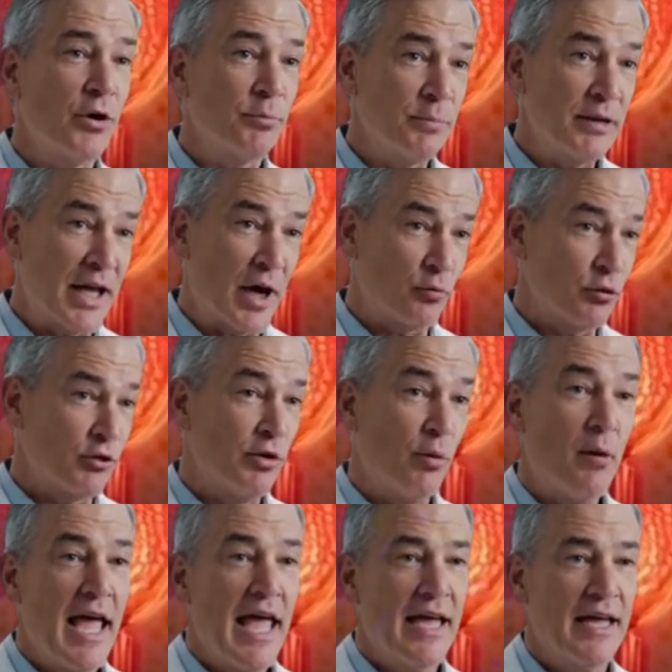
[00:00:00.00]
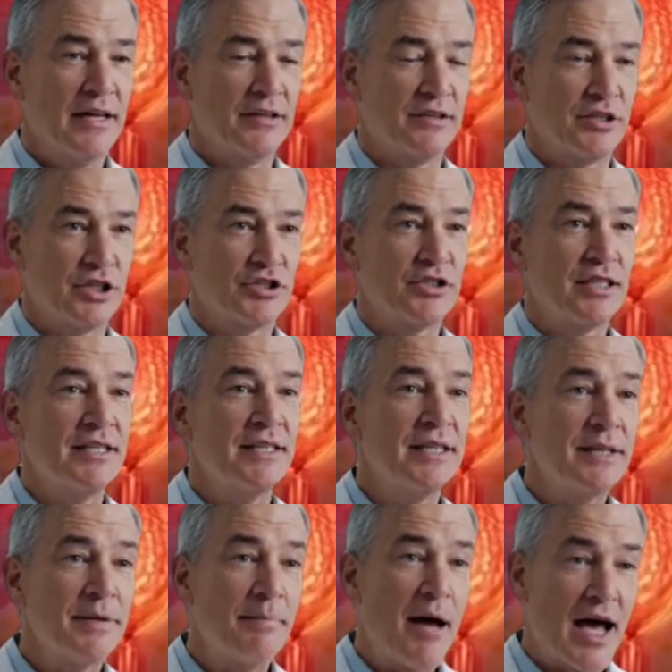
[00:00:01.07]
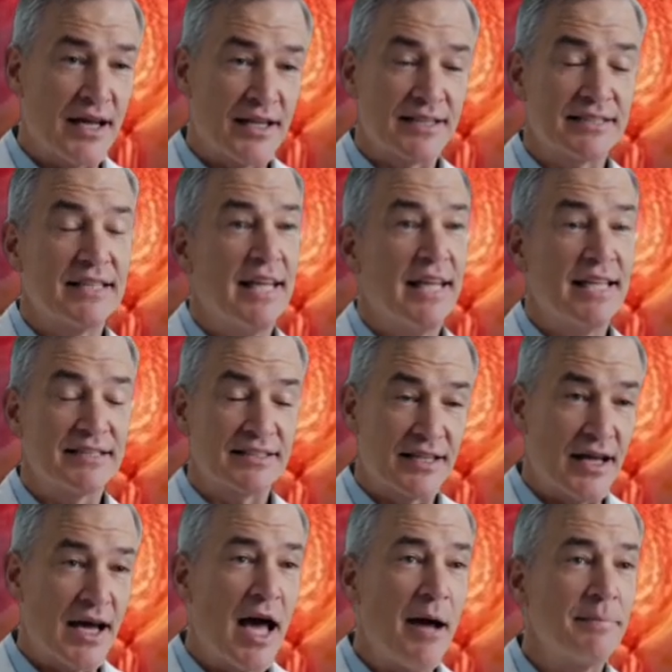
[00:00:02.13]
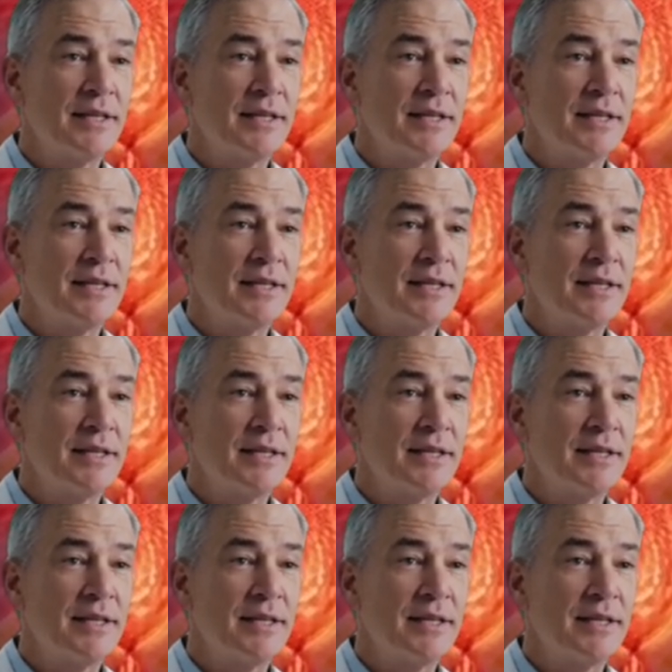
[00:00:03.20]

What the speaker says: And when circulation weakens, tissues begin to suffocate.